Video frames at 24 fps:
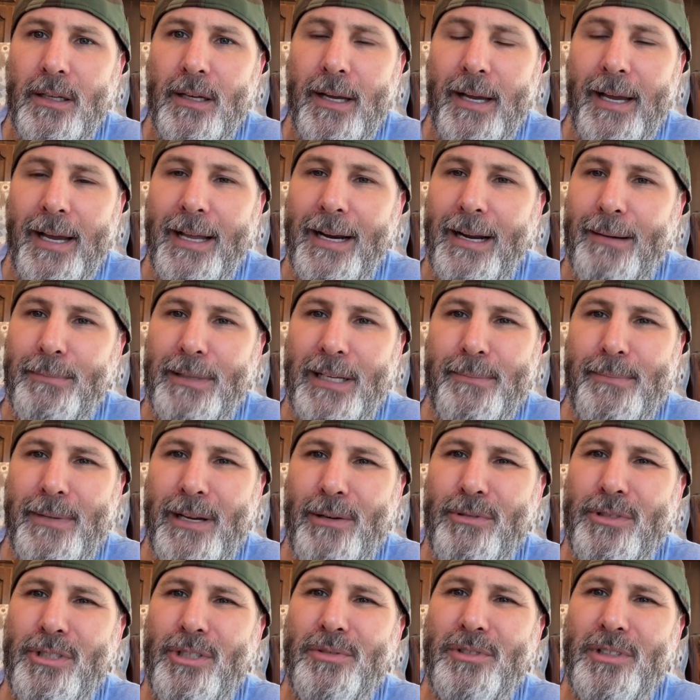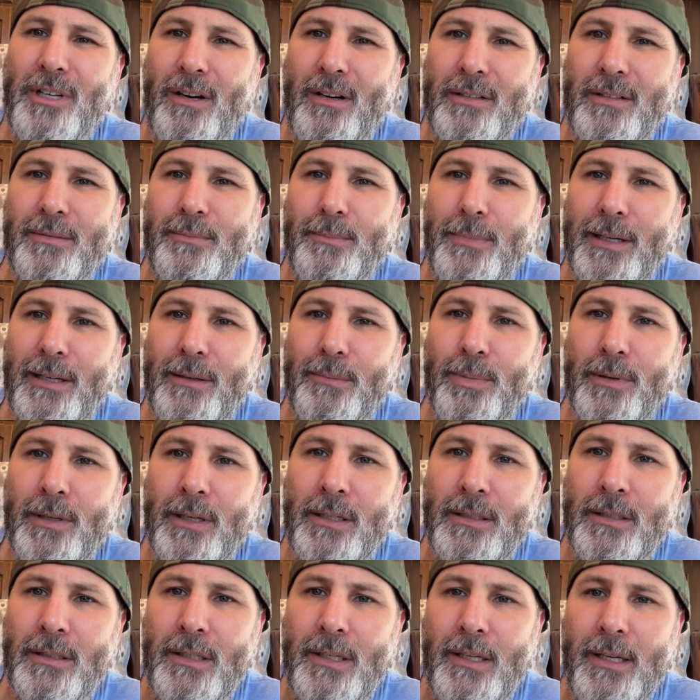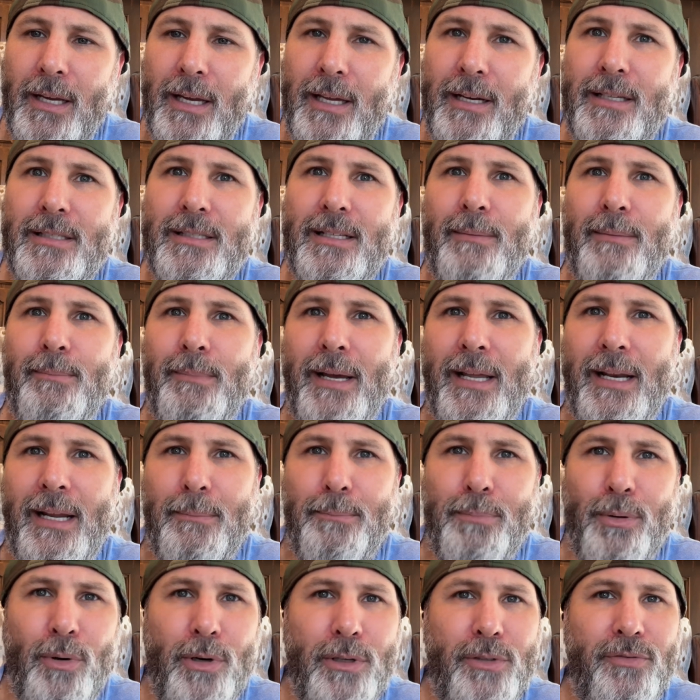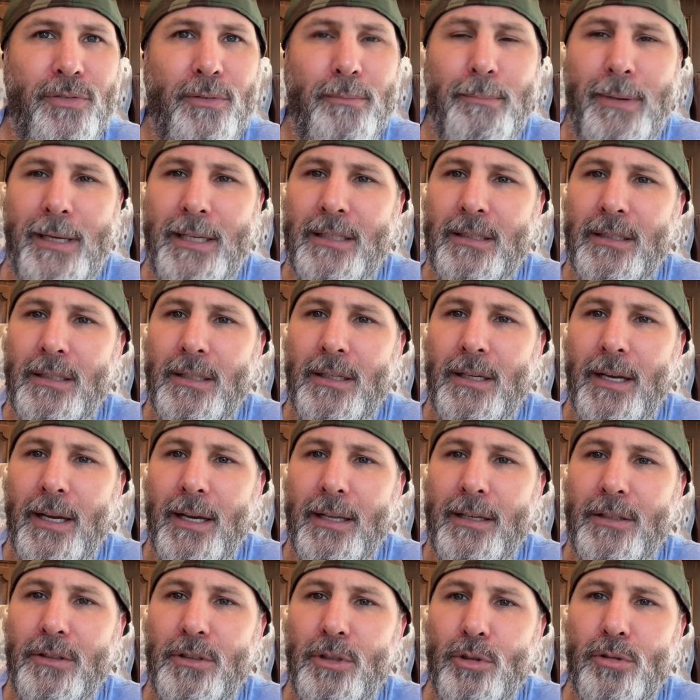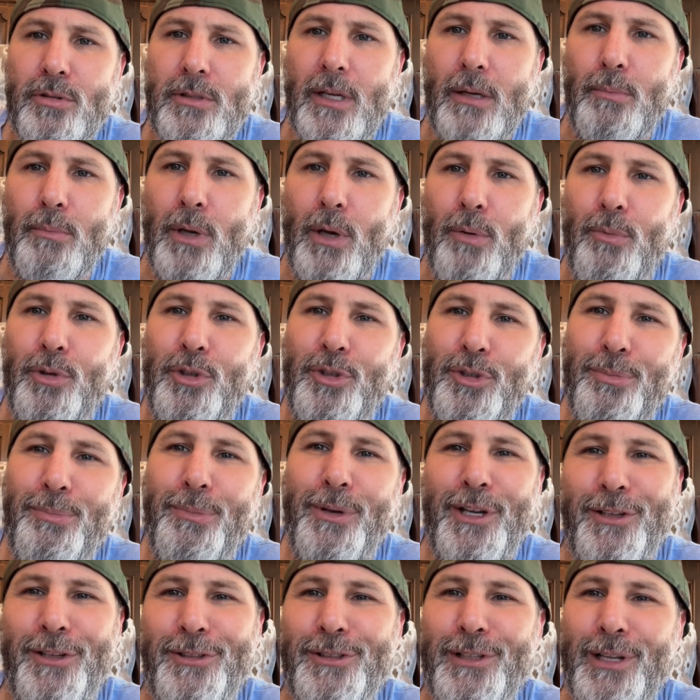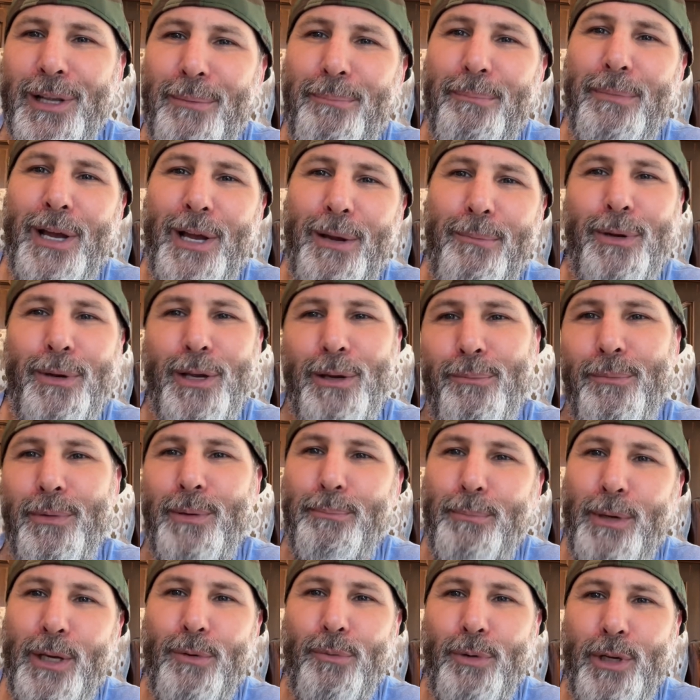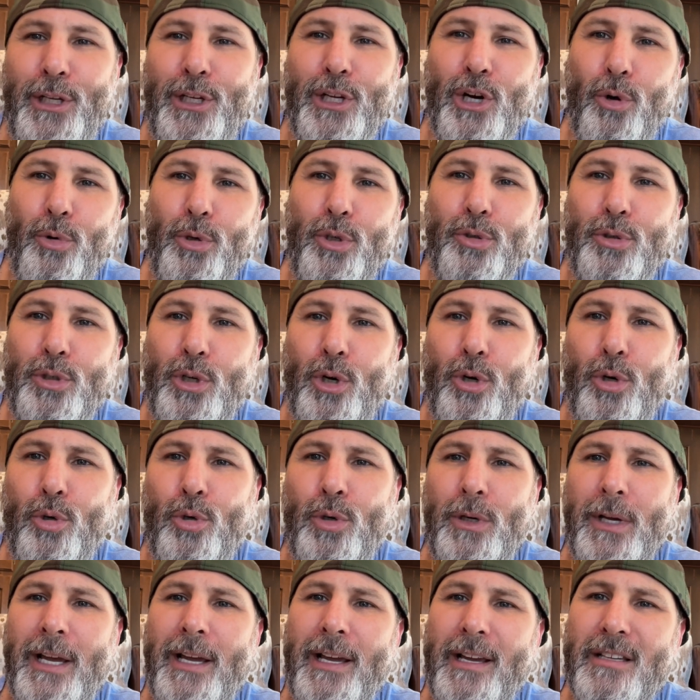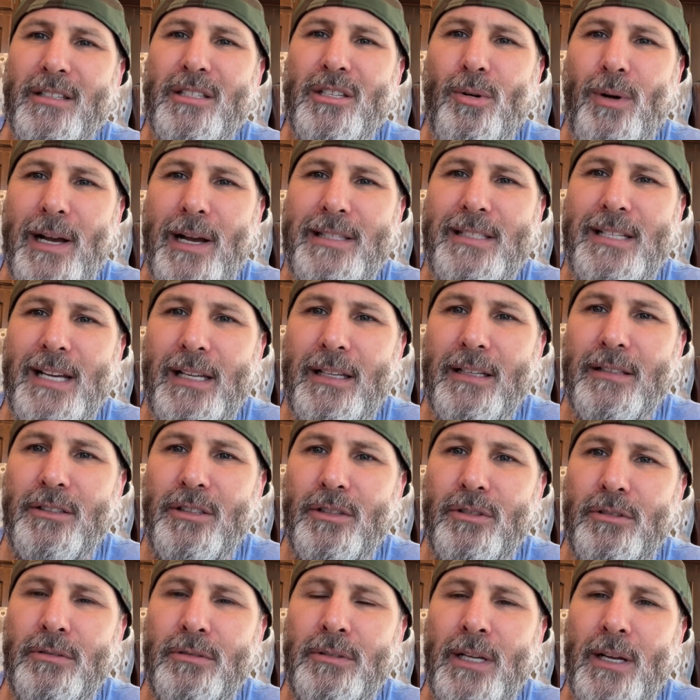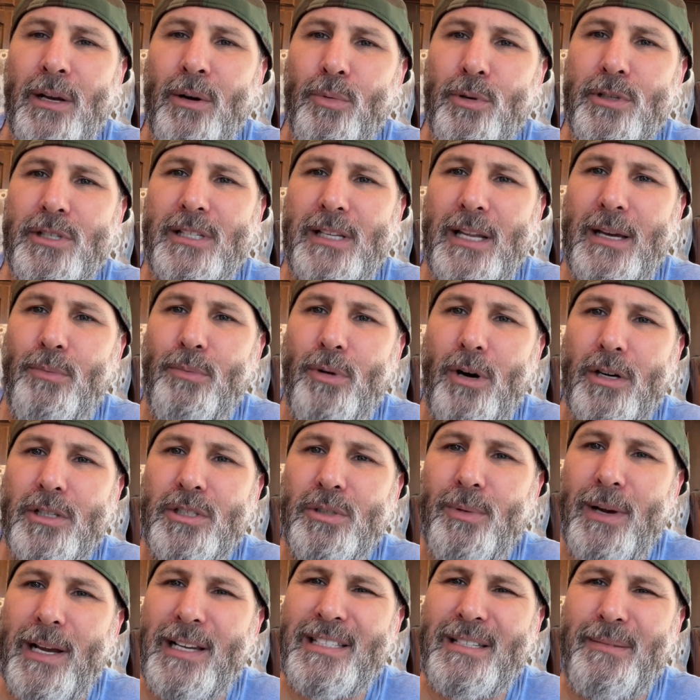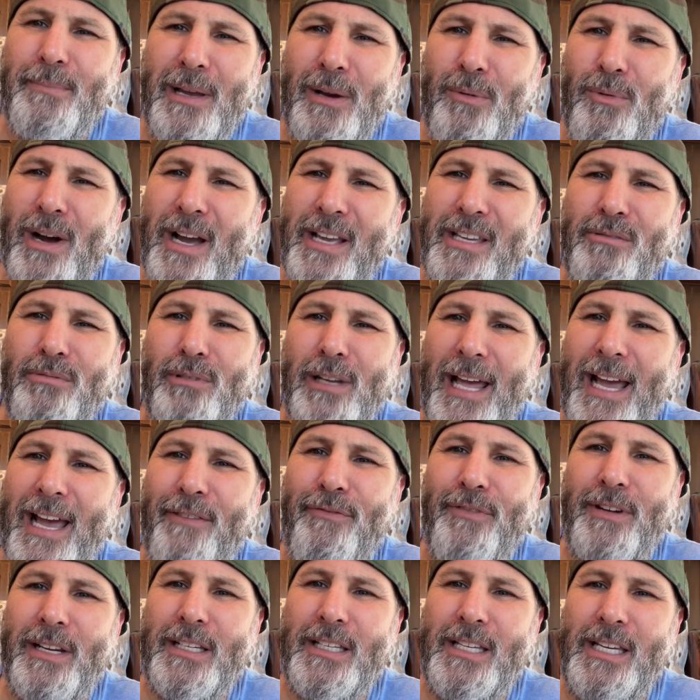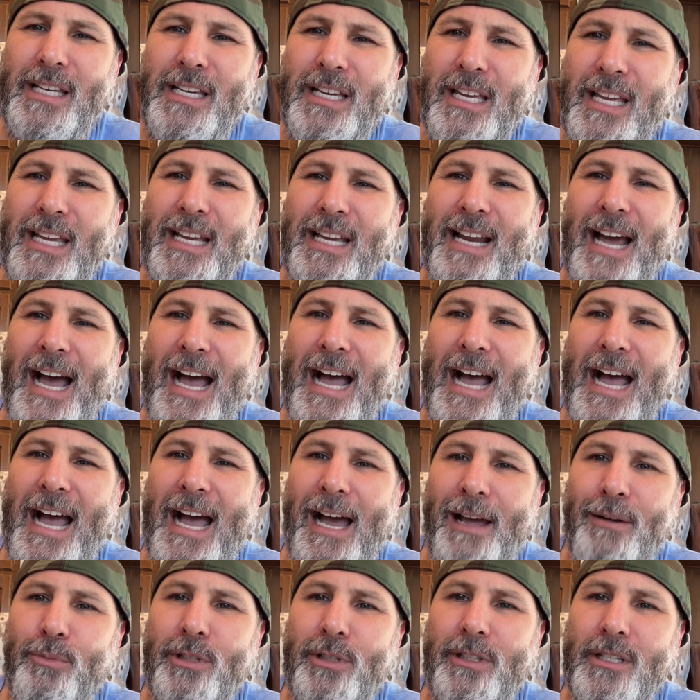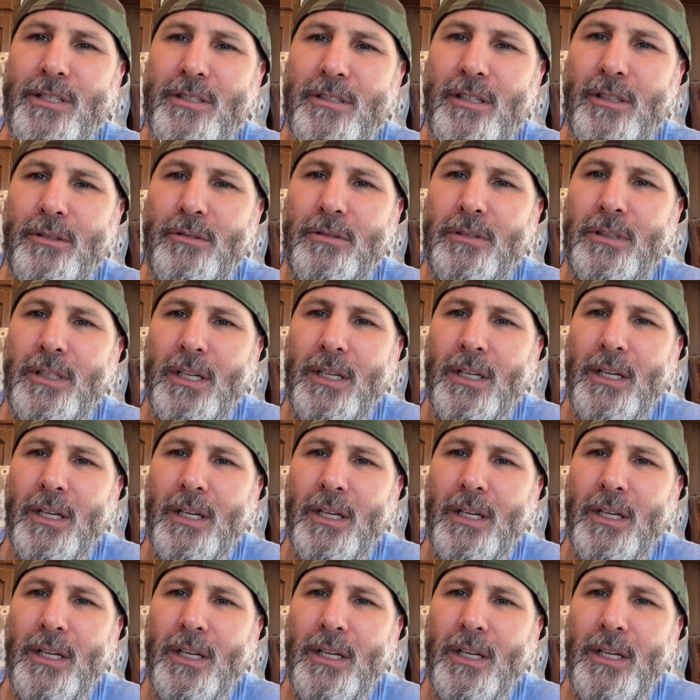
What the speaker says: And I'm like, "Man, what you talking about, bro?" And he's like, "Man, that boy's for me." And the dude's like, "Man, what you mean, Slim, man? Me, we know you cool." And so I tell the dude, when Slim walks away, I said, "Man, why are you laughing and kiki and ha-haing with this dude?